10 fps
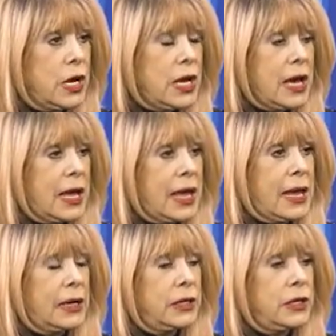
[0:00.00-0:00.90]

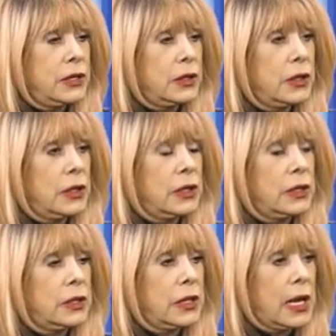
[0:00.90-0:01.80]
And
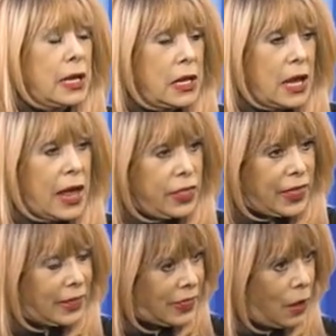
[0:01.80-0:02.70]
I think
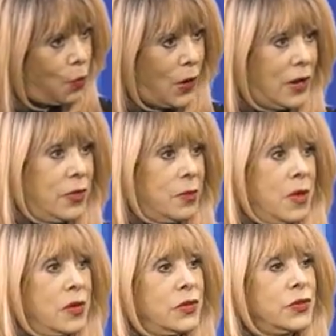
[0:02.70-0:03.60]
that one of the
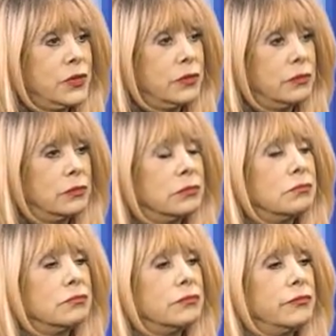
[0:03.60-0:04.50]
most
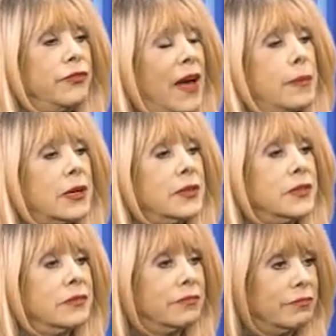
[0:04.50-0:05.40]
fabulous
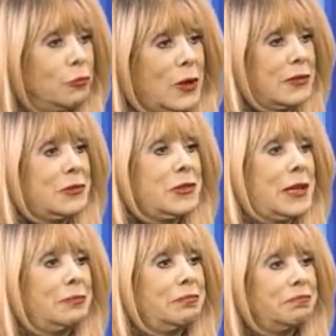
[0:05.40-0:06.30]
ones that
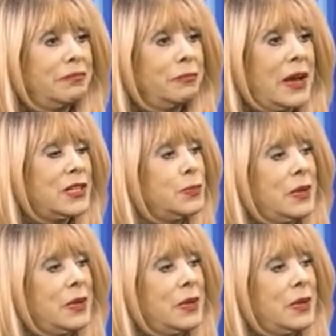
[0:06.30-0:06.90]
has